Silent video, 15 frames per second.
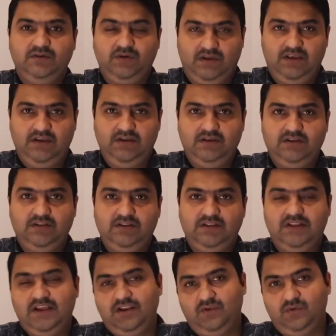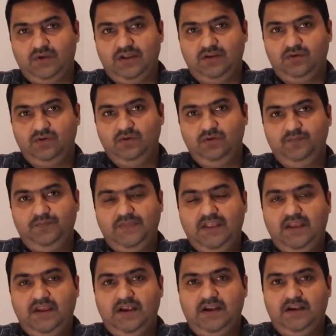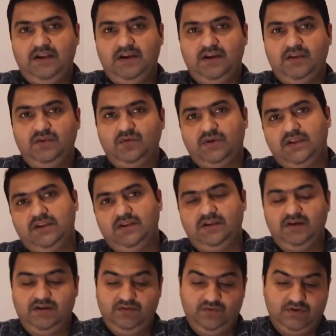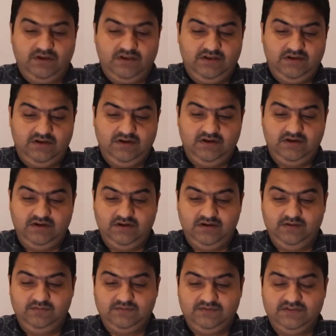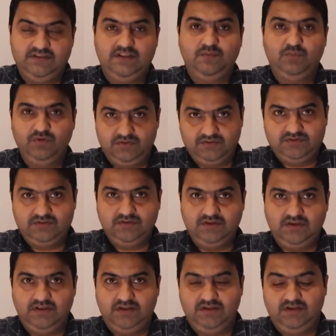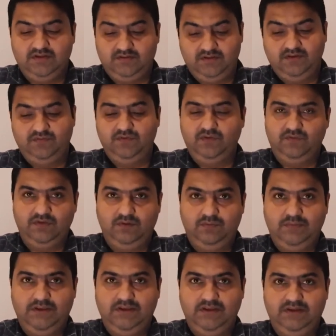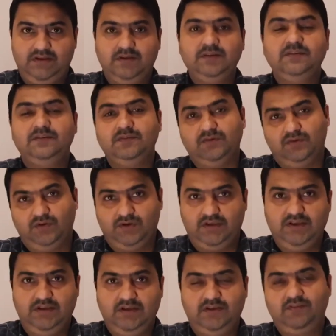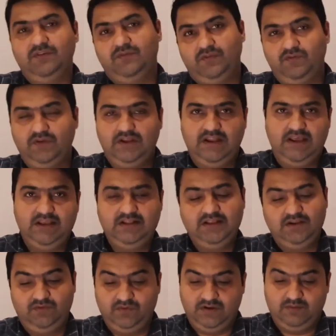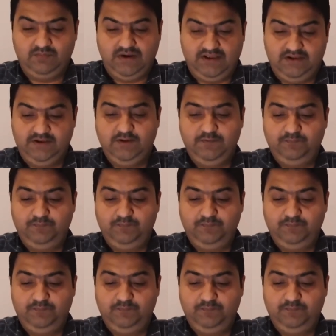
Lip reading: Okay, there you can go and you can see the books, and if you will be okay, if you will like, then you can buy,